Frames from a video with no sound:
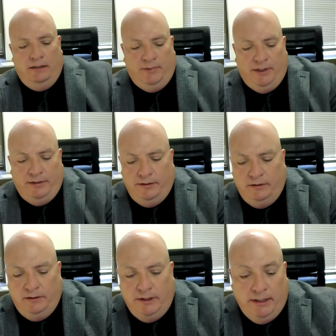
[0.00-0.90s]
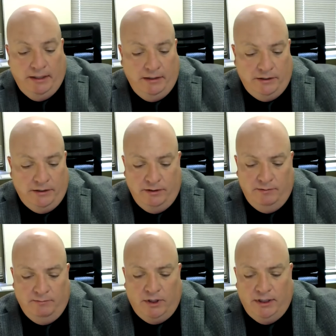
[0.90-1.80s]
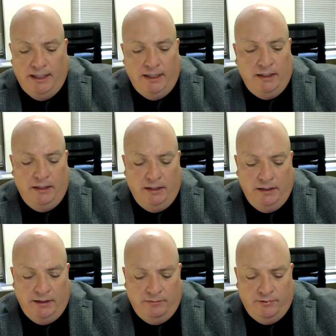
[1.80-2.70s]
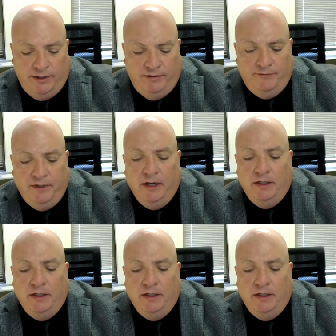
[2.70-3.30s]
apparently, and so did Montana in their brief.